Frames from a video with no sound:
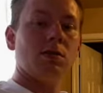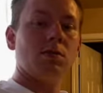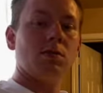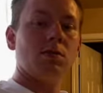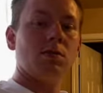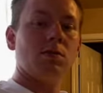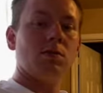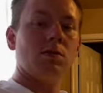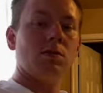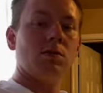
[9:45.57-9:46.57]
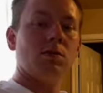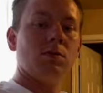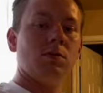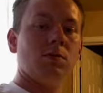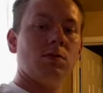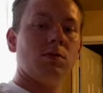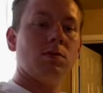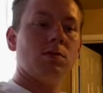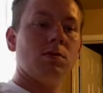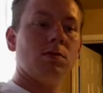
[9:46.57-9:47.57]

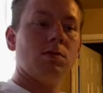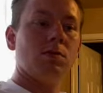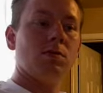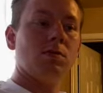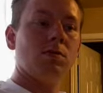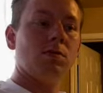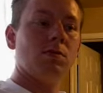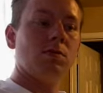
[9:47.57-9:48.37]
No one is speaking in this clip.